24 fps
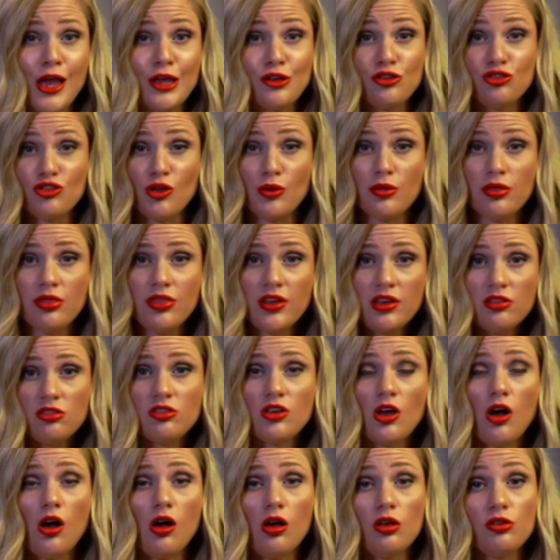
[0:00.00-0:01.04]
So this
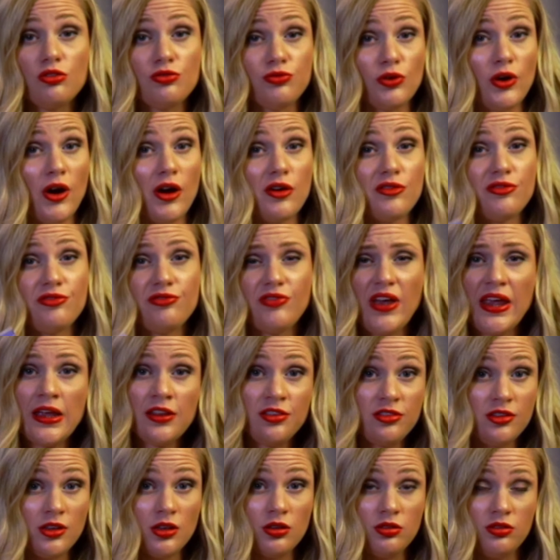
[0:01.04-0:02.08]
calls for our
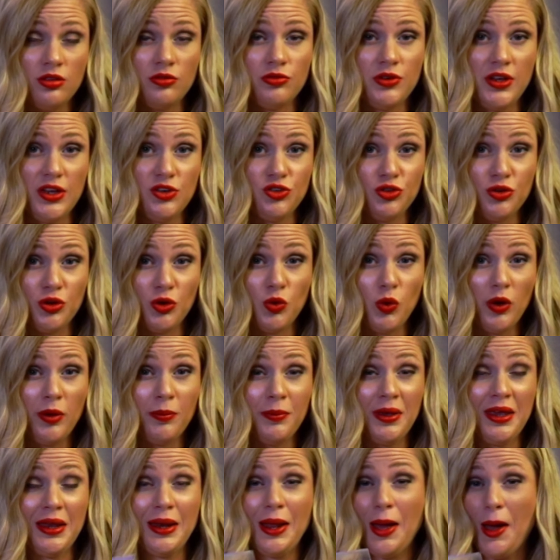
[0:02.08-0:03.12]
fanciest of kitchen
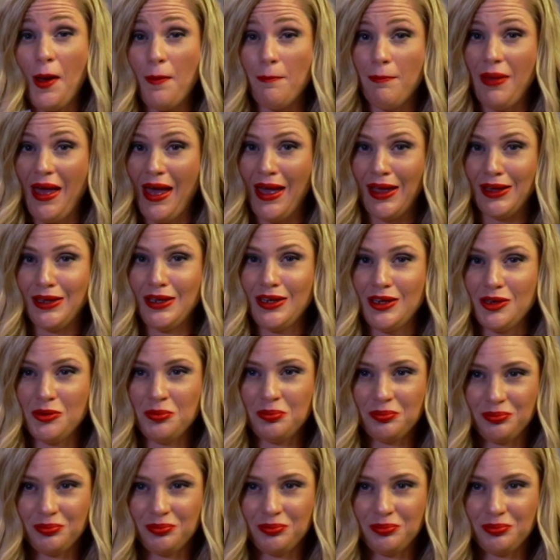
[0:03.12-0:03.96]
equipment, a baggie.